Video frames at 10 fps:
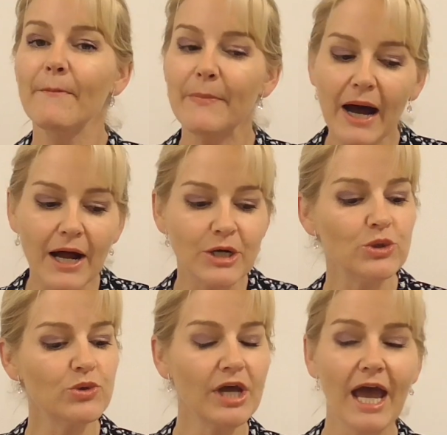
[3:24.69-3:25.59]

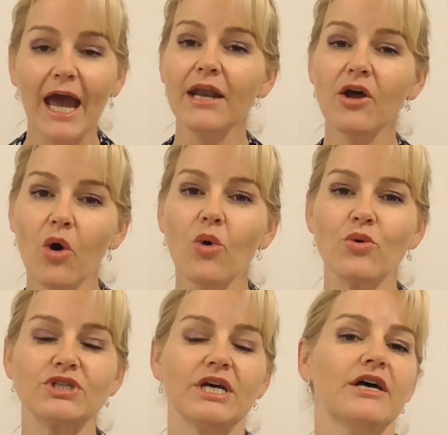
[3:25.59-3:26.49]
But you can
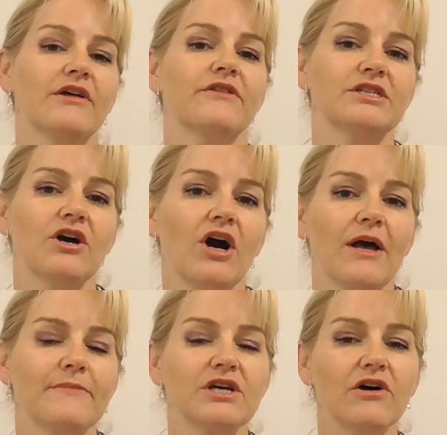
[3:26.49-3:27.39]
alter the
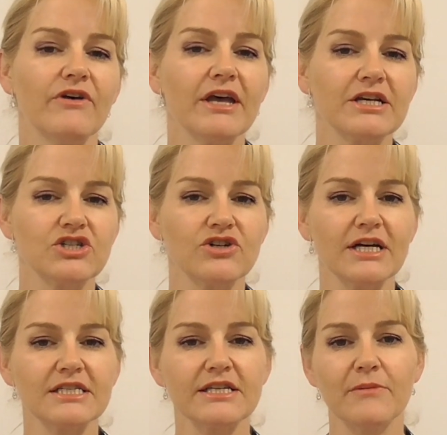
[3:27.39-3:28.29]
types of
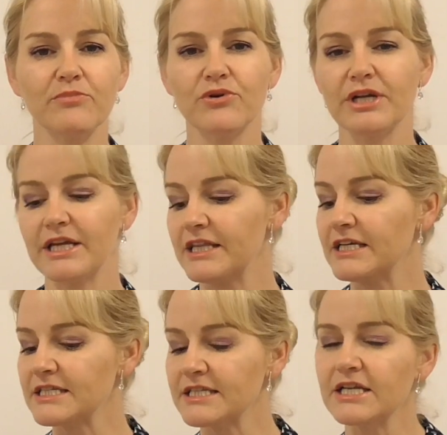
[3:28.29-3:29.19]
extracts that I put in,
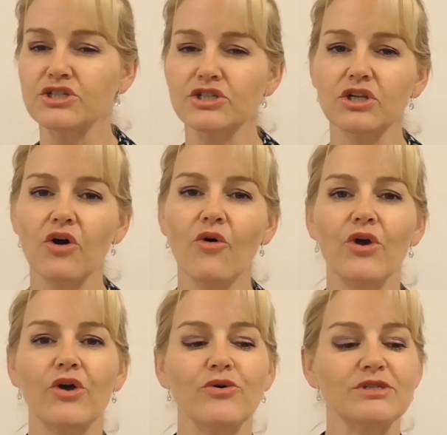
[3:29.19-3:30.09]
the essential
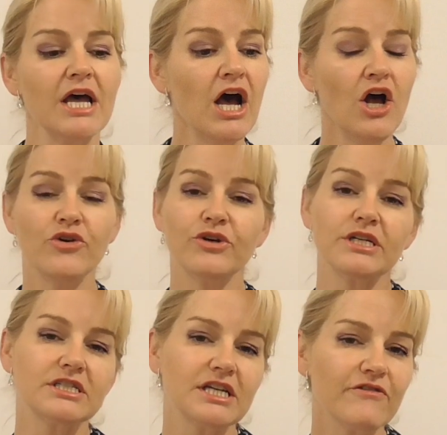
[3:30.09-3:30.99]
oils. You
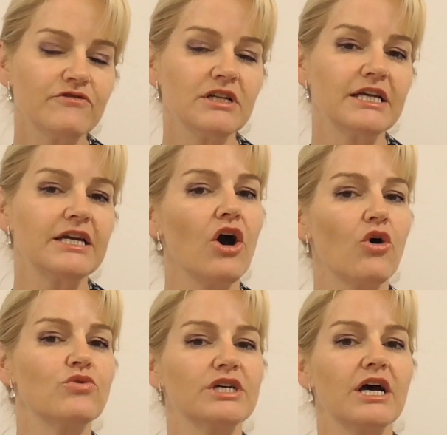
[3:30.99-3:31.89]
can definitely
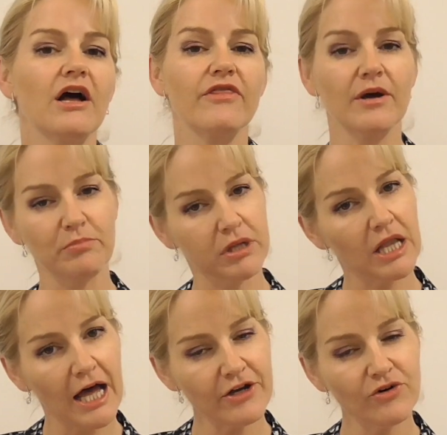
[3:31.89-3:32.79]
alter the
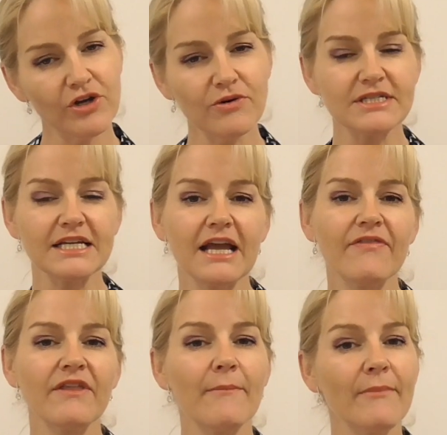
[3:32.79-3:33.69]
plant oils.
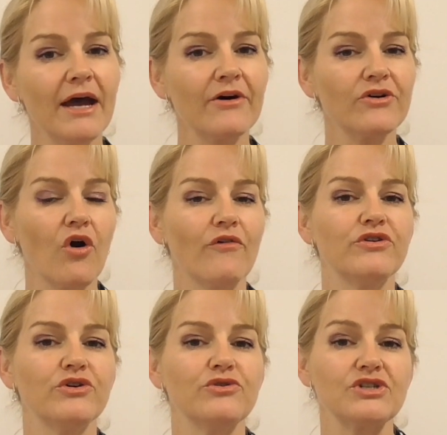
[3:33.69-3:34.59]
Again, the amount
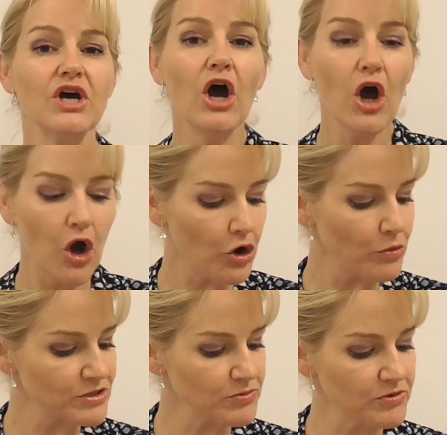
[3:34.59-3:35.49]
I've used
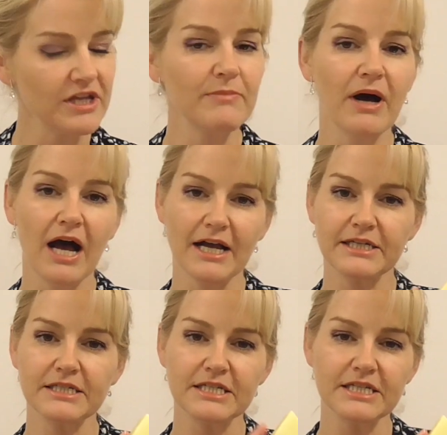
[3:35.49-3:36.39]
helps with the bar
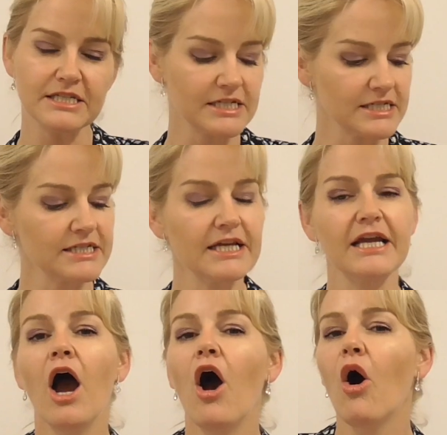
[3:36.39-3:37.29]

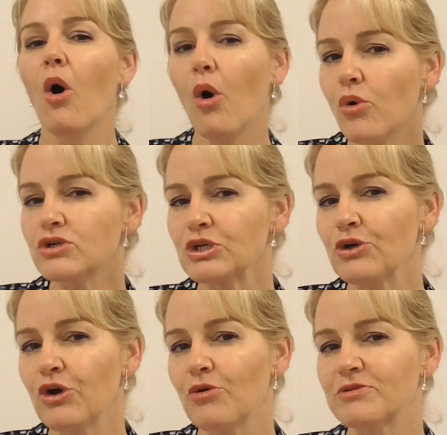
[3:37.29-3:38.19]
consistency,
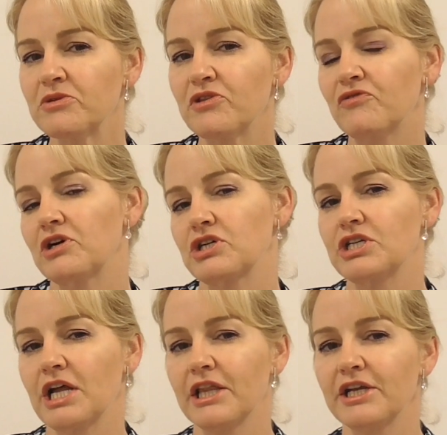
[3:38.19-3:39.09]
also helps with the
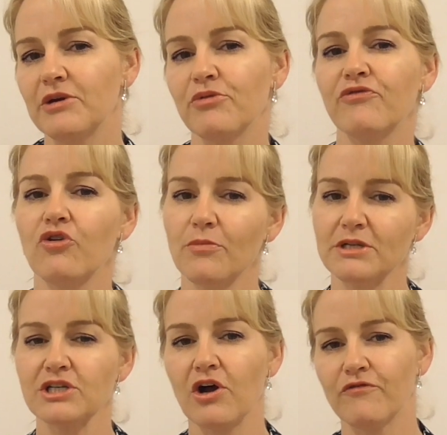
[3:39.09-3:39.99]
functionality and
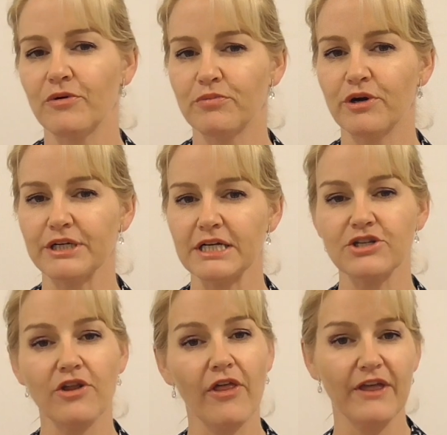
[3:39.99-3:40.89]
performance of the
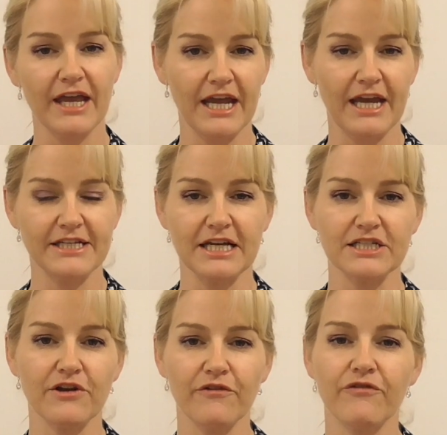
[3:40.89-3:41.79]
product so that the hair
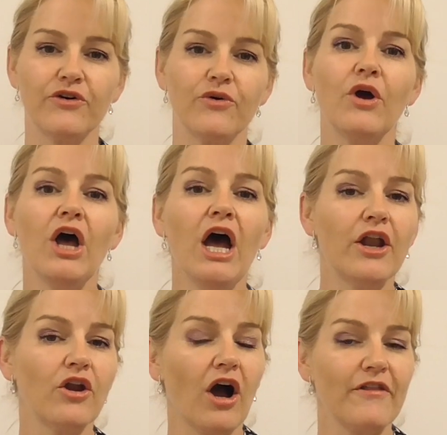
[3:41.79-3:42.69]
doesn't feel
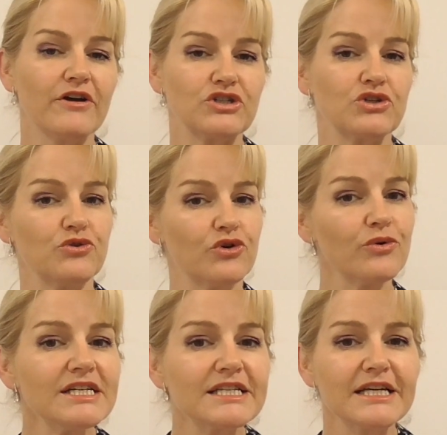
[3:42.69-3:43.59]
neither too
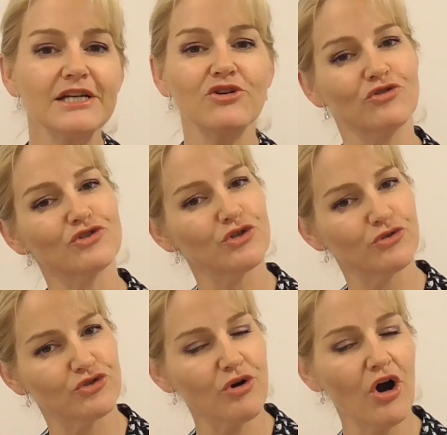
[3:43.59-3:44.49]
greasy nor
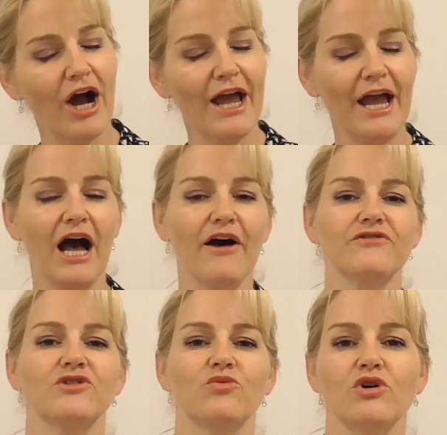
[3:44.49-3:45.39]
too dry
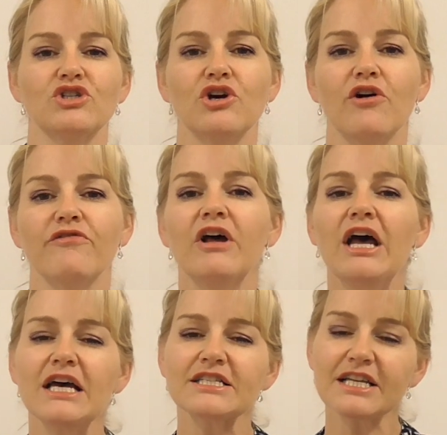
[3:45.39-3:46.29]
after wash off.
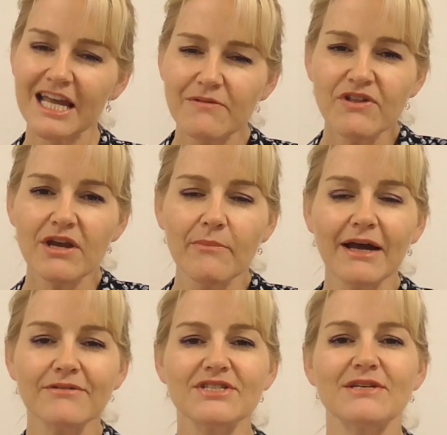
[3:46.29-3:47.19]
So keep the
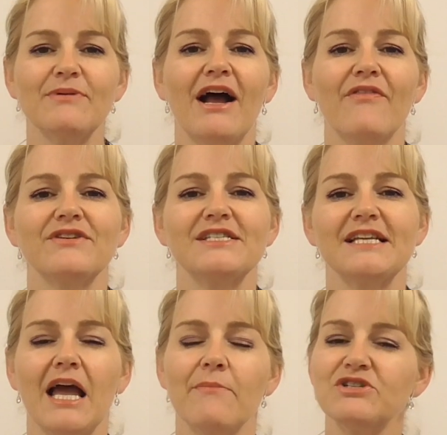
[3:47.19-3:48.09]
amounts about the
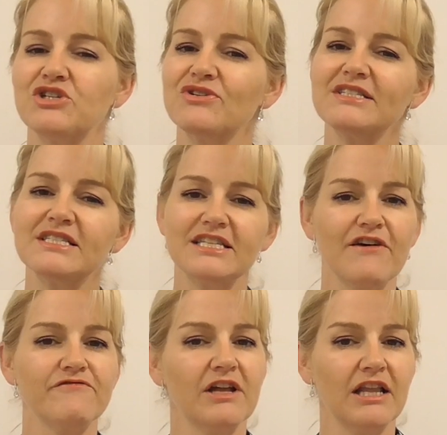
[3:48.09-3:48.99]
same, but you can
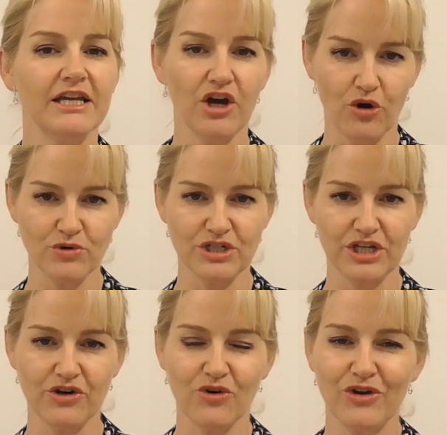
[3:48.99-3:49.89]
definitely
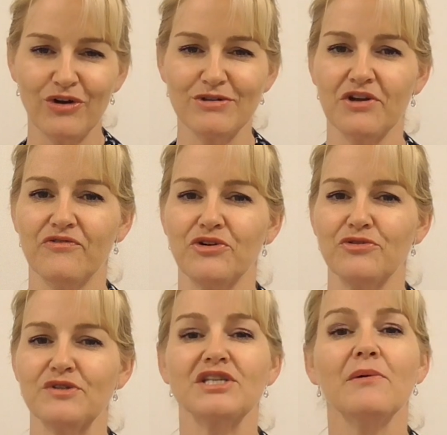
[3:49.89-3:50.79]
alter the oils I've
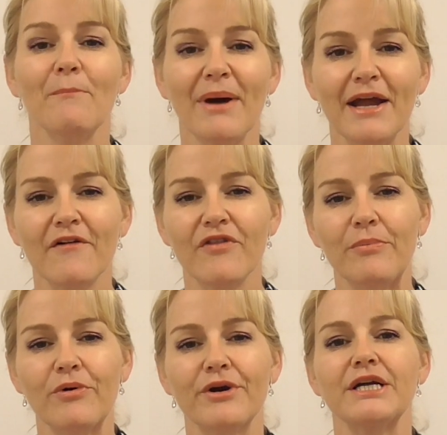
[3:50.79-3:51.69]
used to make
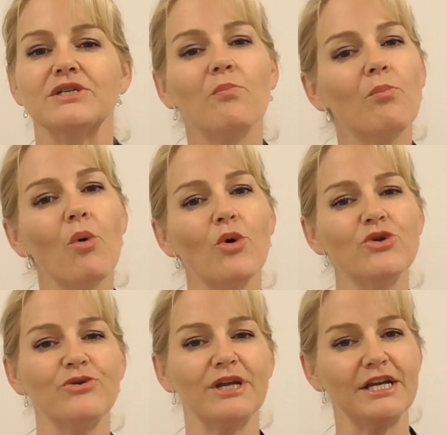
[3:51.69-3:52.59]
the product
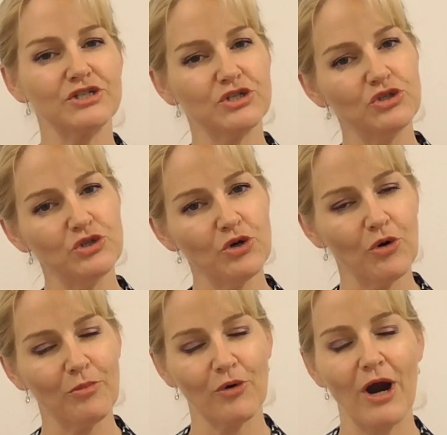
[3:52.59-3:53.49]
more unique to
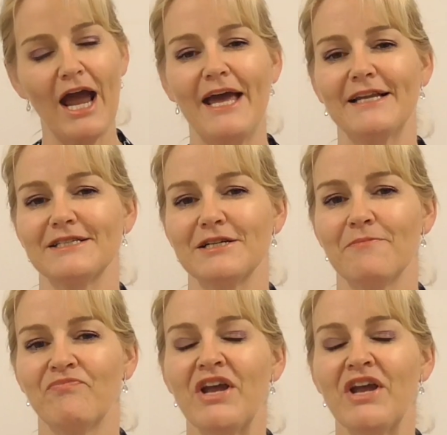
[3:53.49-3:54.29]
your brand.